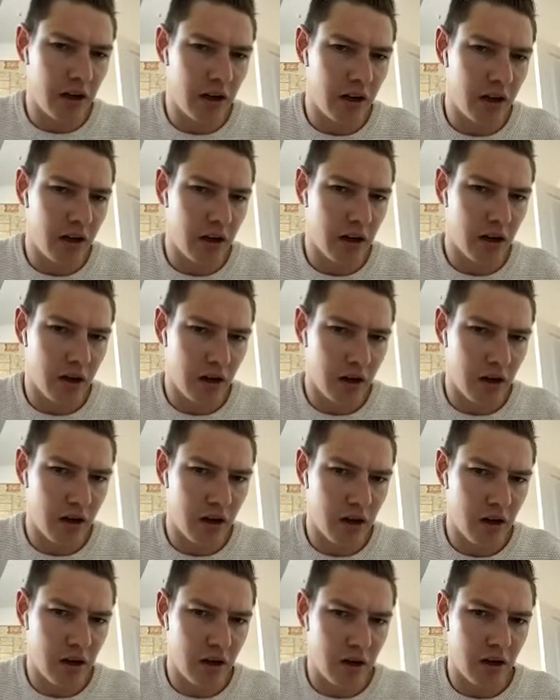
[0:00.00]

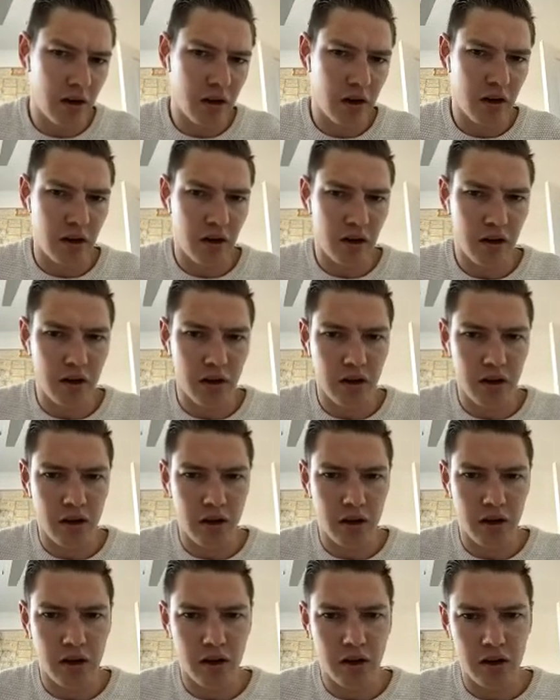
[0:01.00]

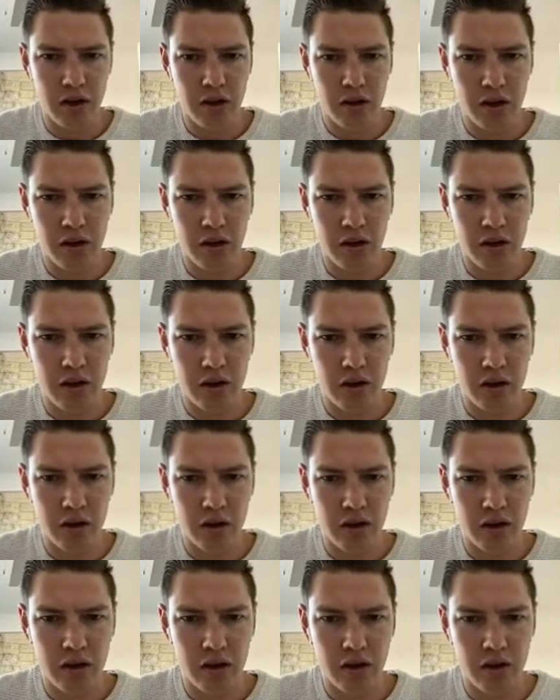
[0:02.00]

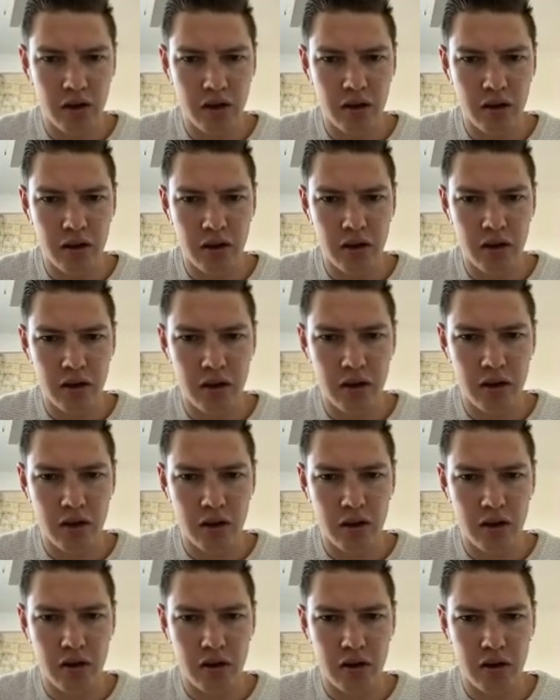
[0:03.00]

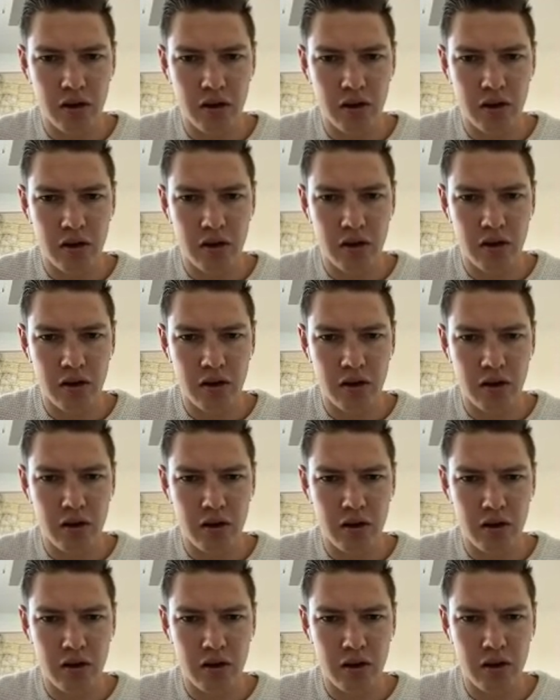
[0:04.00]

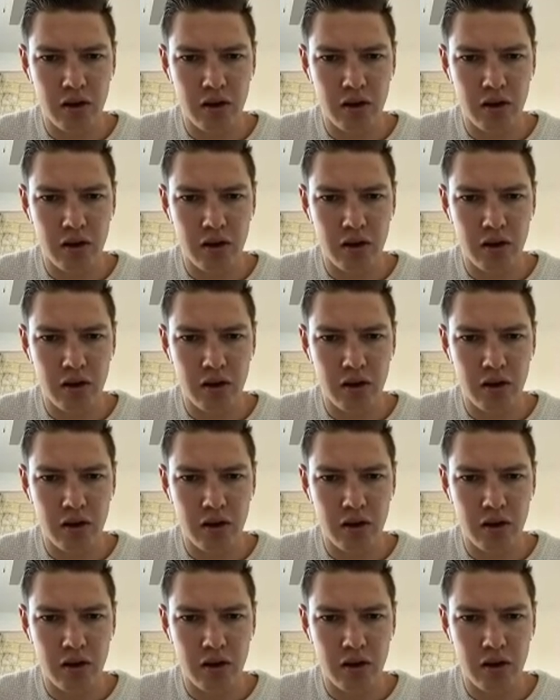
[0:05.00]
[no speech]